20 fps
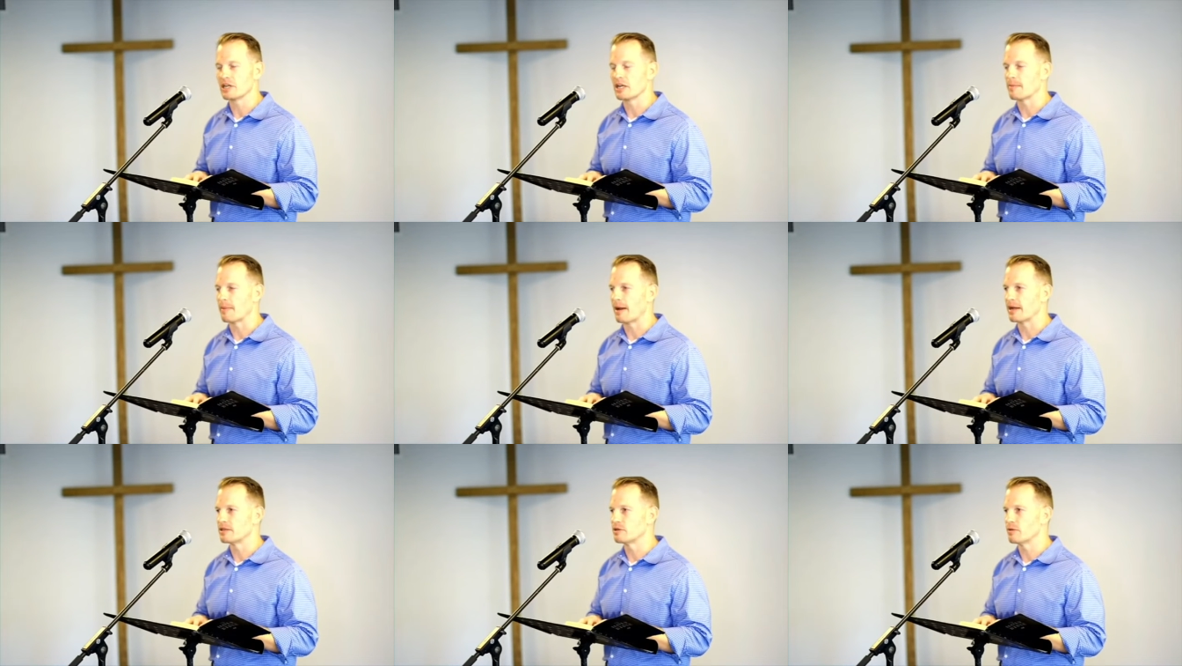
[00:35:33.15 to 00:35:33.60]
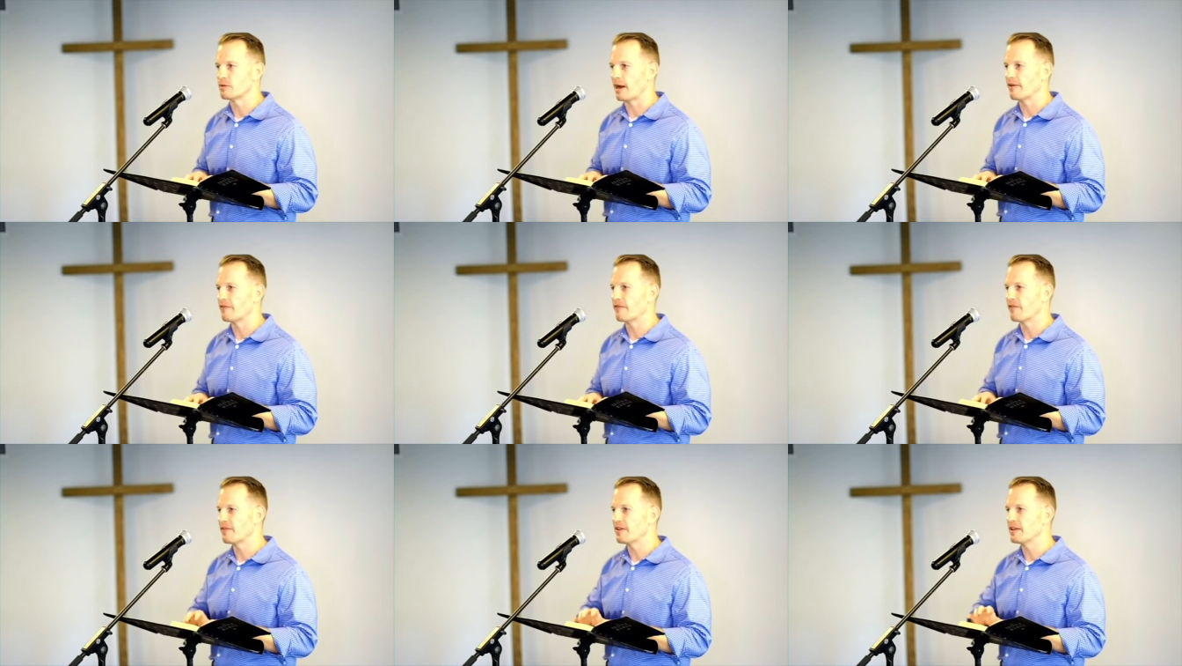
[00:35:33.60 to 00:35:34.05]
am I, do
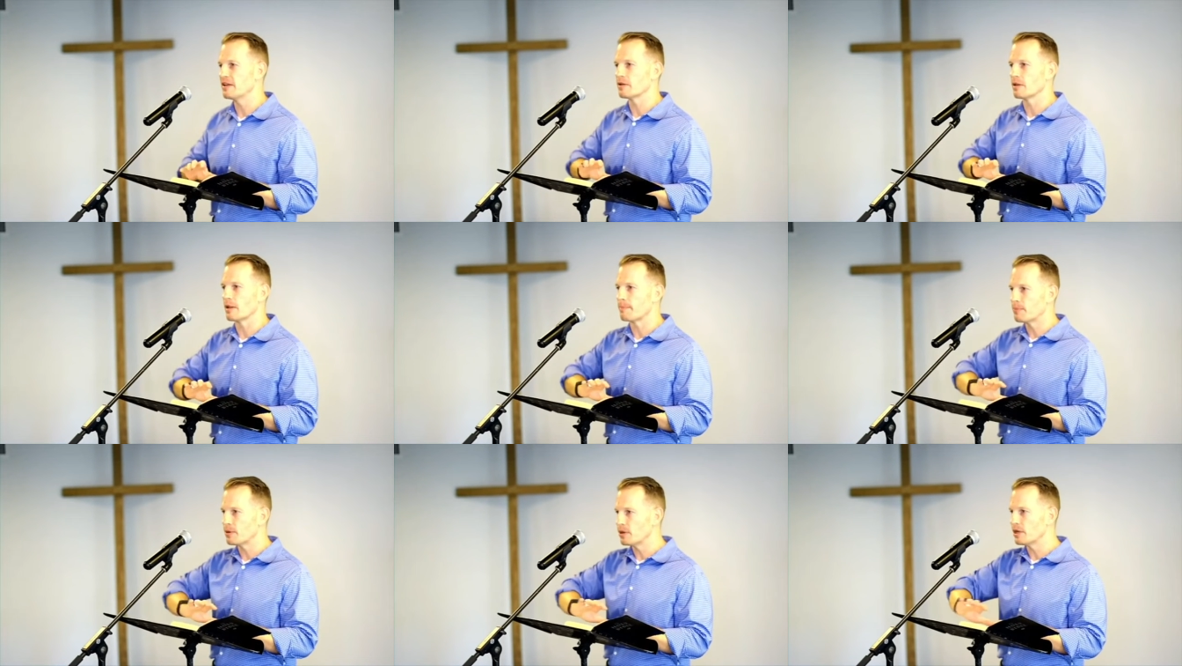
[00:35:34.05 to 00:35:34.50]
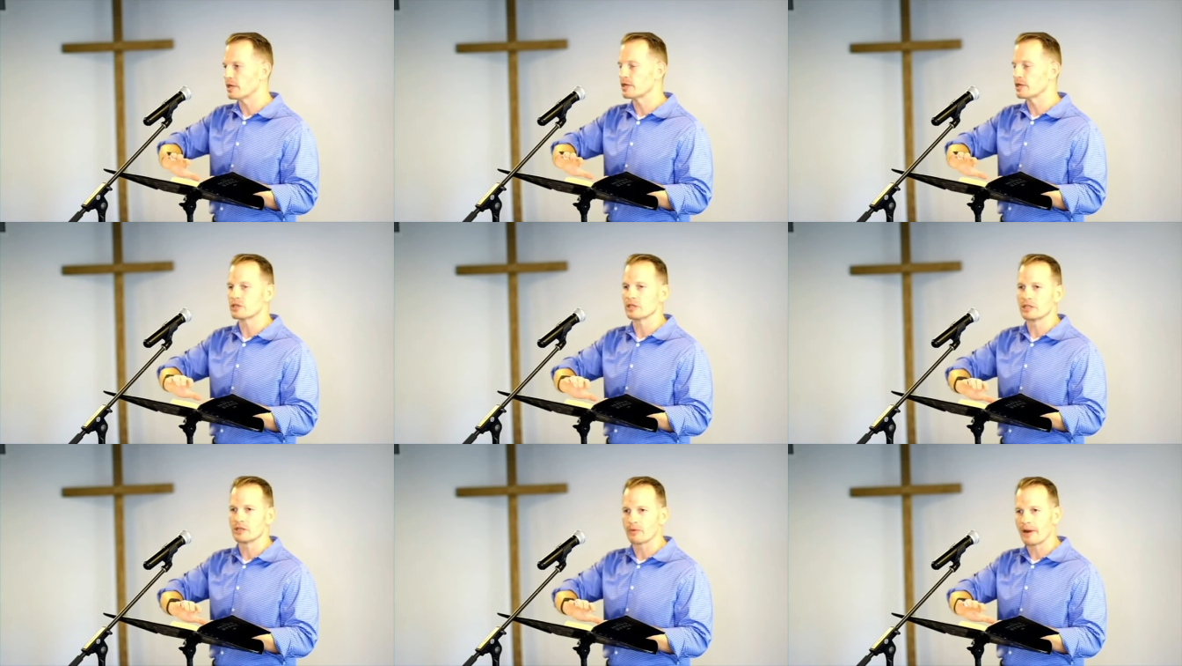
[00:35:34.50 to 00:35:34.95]
I feel a
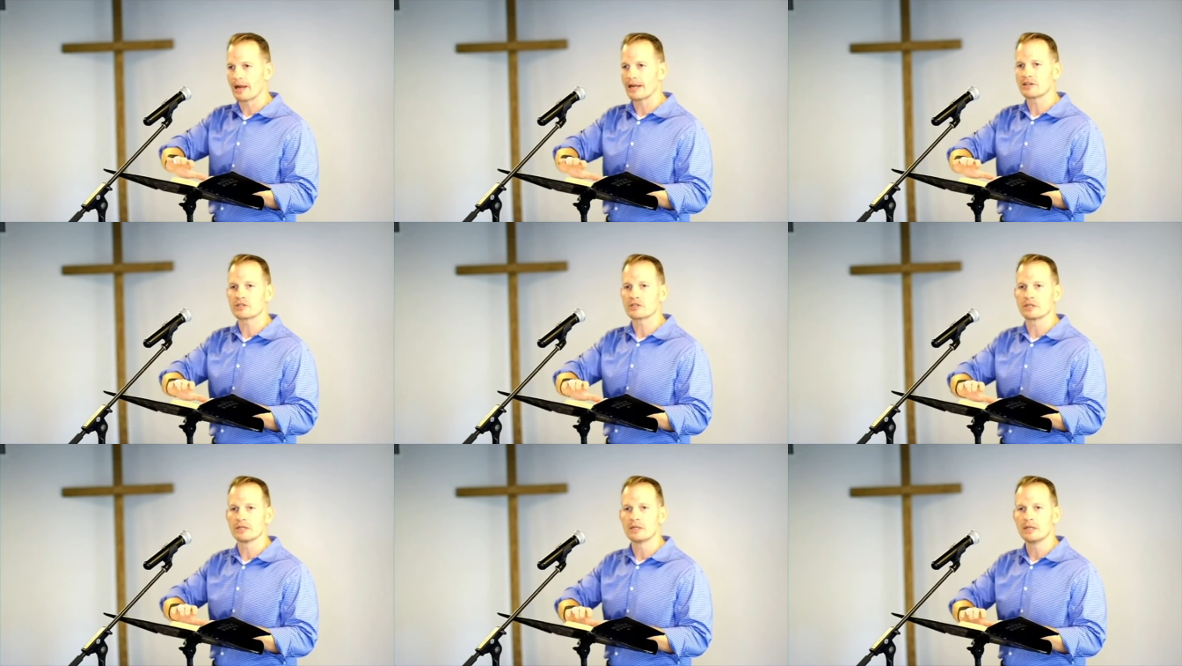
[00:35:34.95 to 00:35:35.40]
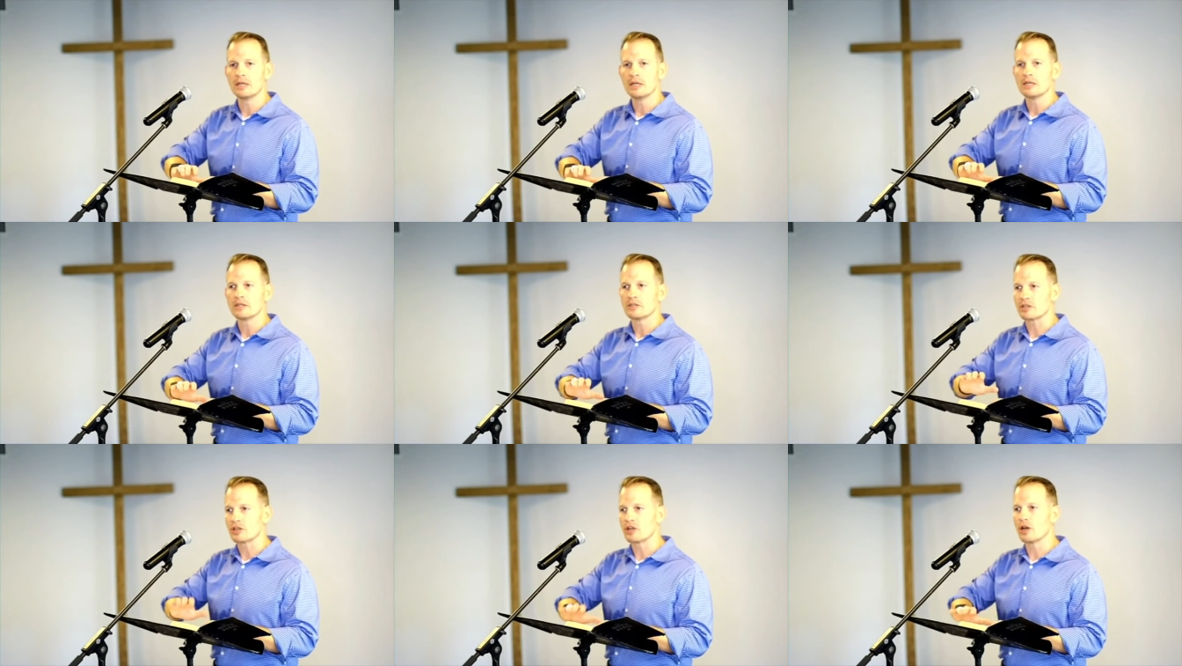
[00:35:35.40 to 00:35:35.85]
push, a direction
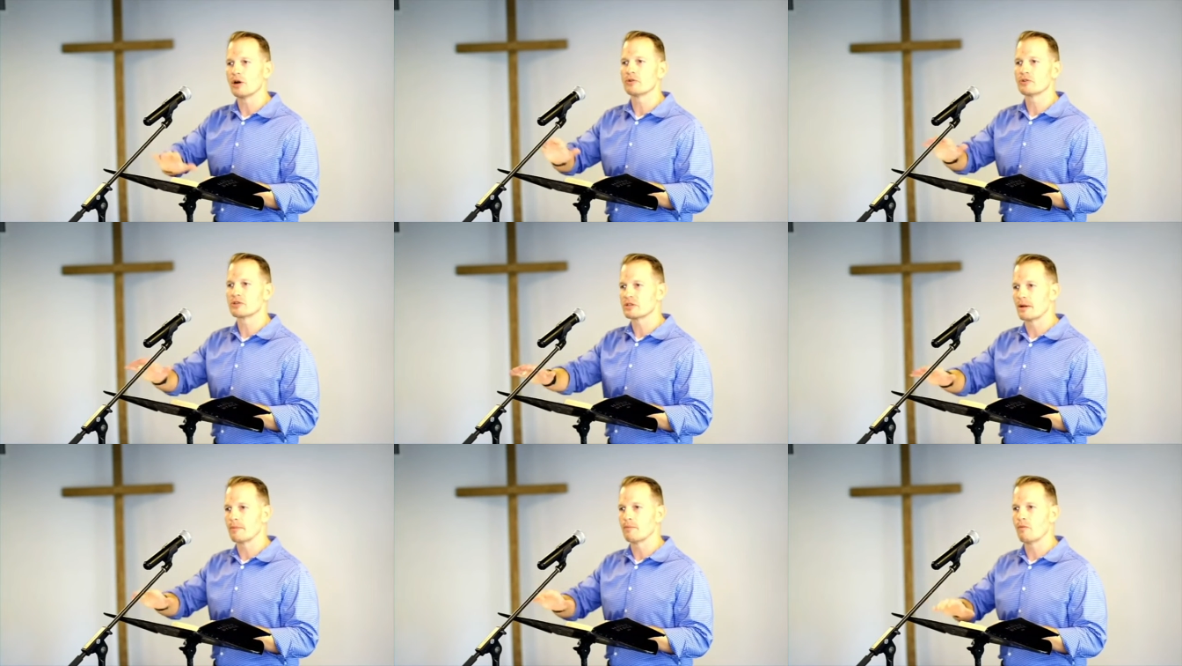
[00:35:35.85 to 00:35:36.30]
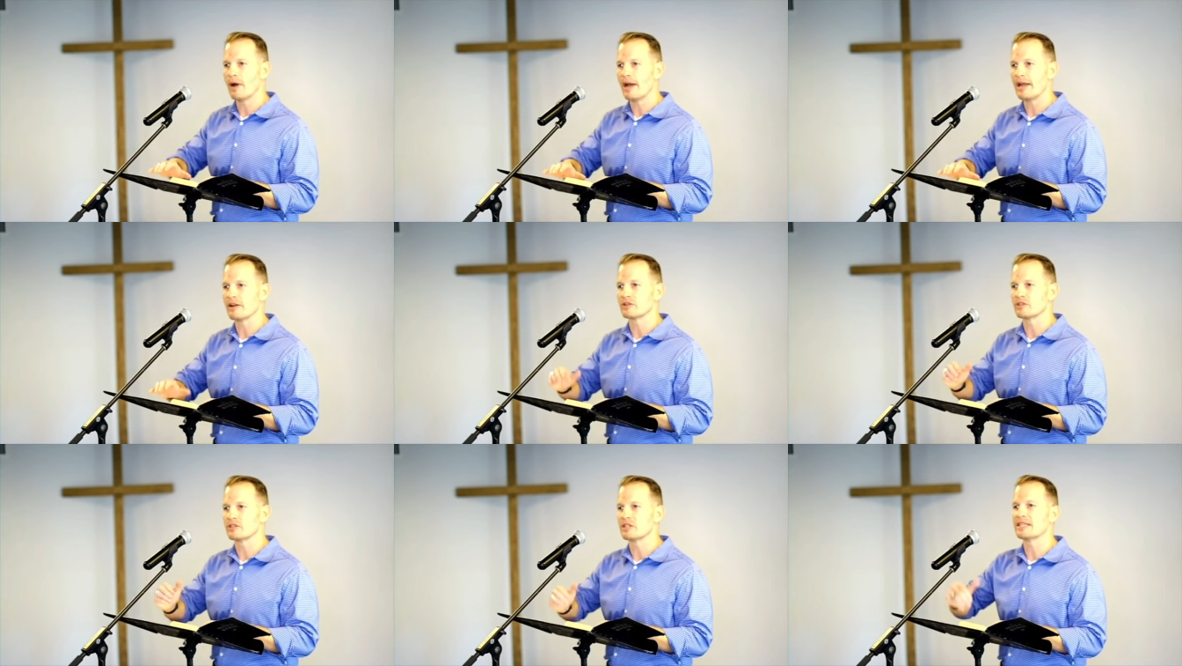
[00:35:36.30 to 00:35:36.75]
to go some
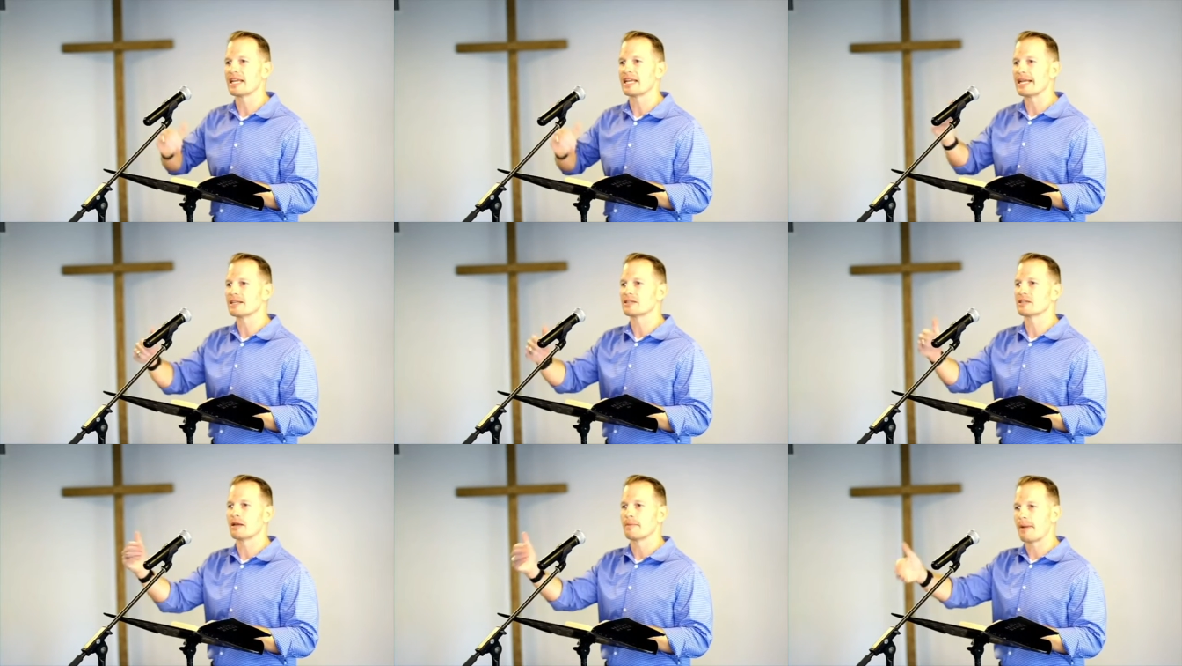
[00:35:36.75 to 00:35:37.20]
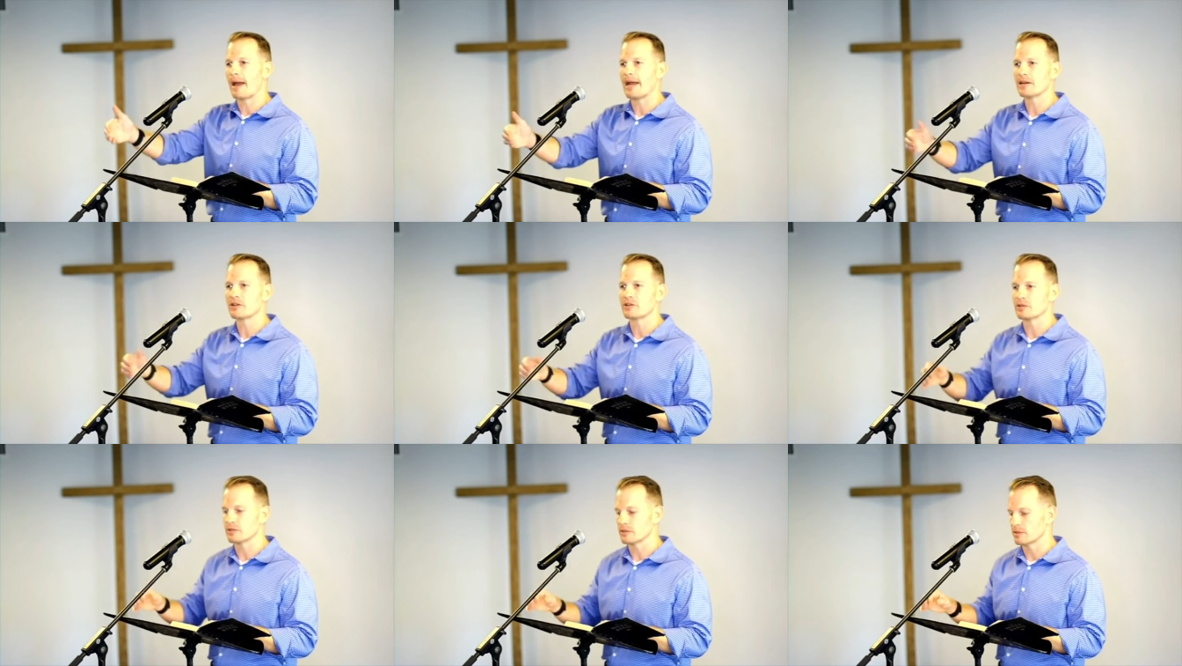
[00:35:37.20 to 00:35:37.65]
way or to take some
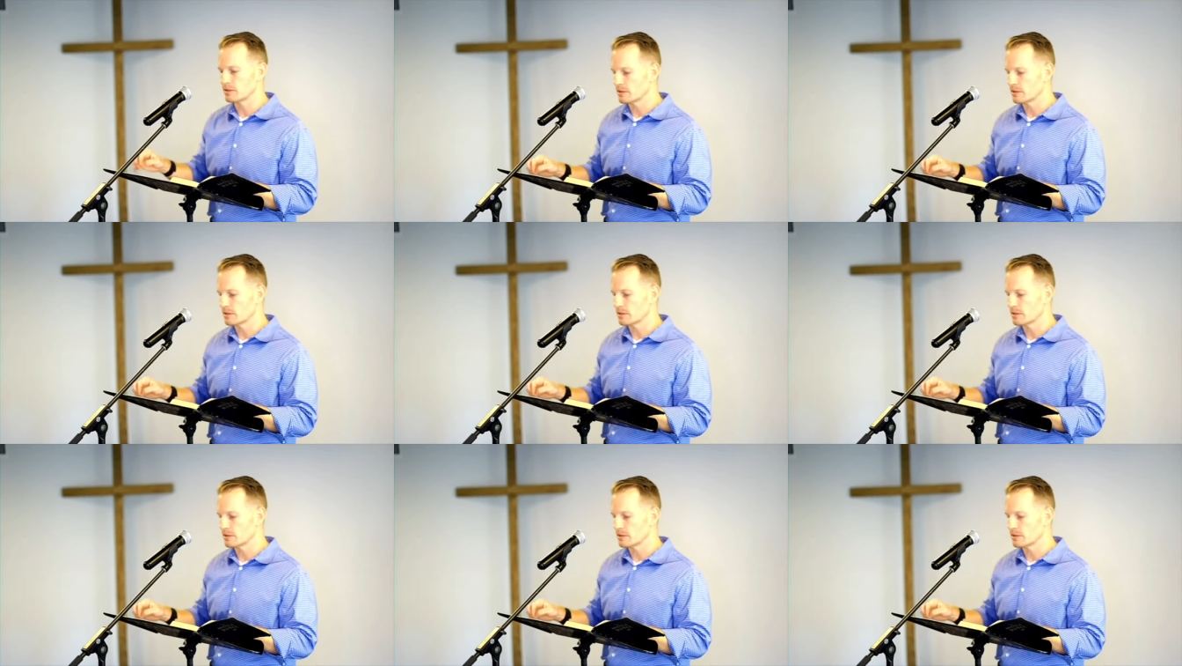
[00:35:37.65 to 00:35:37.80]
action?